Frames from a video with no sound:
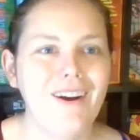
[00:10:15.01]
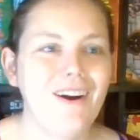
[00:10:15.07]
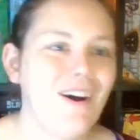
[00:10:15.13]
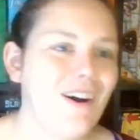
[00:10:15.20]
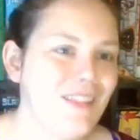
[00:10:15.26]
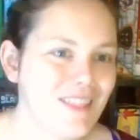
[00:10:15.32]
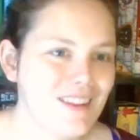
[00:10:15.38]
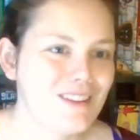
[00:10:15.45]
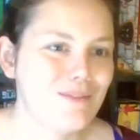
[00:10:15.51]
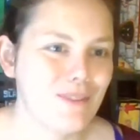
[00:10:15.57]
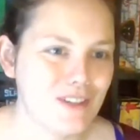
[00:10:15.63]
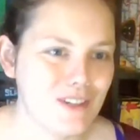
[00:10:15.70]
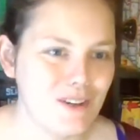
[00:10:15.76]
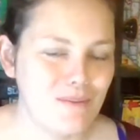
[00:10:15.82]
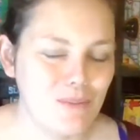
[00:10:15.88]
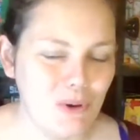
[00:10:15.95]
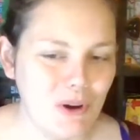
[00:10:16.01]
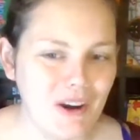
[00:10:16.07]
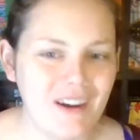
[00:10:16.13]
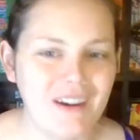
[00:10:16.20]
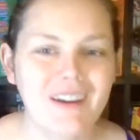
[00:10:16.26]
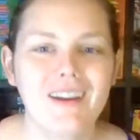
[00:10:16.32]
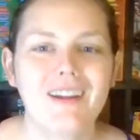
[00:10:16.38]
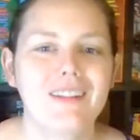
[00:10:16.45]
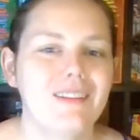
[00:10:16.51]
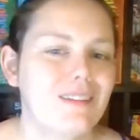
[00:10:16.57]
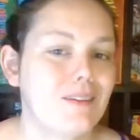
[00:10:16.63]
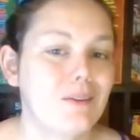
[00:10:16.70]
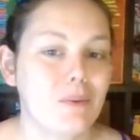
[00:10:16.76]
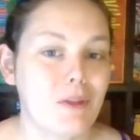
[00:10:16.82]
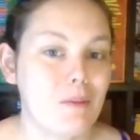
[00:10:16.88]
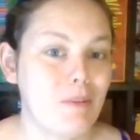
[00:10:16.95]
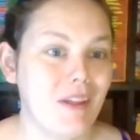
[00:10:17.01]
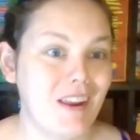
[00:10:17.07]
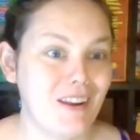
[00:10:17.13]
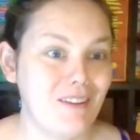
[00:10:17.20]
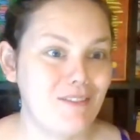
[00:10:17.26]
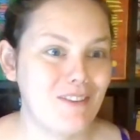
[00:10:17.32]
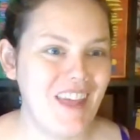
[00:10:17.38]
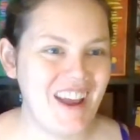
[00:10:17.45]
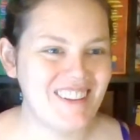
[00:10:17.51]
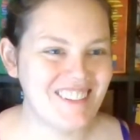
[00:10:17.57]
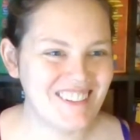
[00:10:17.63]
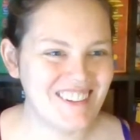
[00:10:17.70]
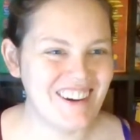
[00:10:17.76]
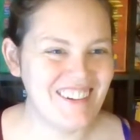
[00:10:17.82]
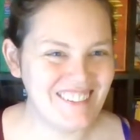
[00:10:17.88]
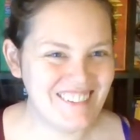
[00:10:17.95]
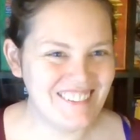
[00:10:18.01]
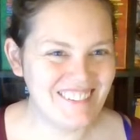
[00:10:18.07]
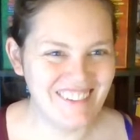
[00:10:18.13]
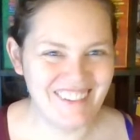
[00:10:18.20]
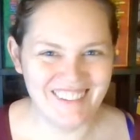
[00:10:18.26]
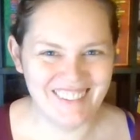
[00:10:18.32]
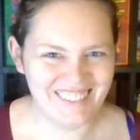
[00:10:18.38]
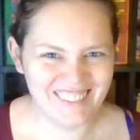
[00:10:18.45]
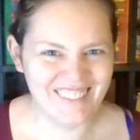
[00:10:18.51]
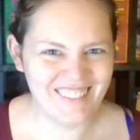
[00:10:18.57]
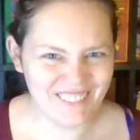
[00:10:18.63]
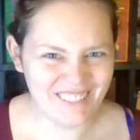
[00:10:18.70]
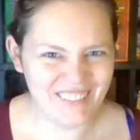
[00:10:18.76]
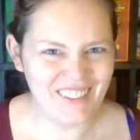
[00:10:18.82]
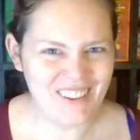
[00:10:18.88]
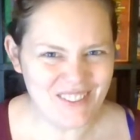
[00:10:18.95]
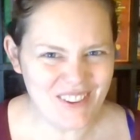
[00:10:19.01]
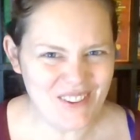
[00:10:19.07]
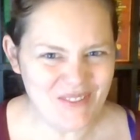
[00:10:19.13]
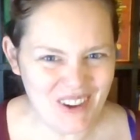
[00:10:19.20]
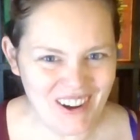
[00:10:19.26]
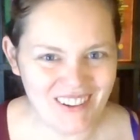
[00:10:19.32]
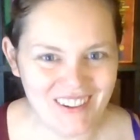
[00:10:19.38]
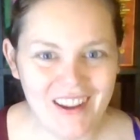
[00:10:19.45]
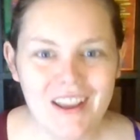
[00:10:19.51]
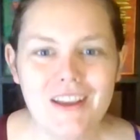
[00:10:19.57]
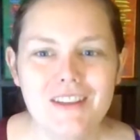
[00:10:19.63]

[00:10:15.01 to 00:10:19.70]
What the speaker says: on this vision board, this is where the planning for that starts. This is the really fun part.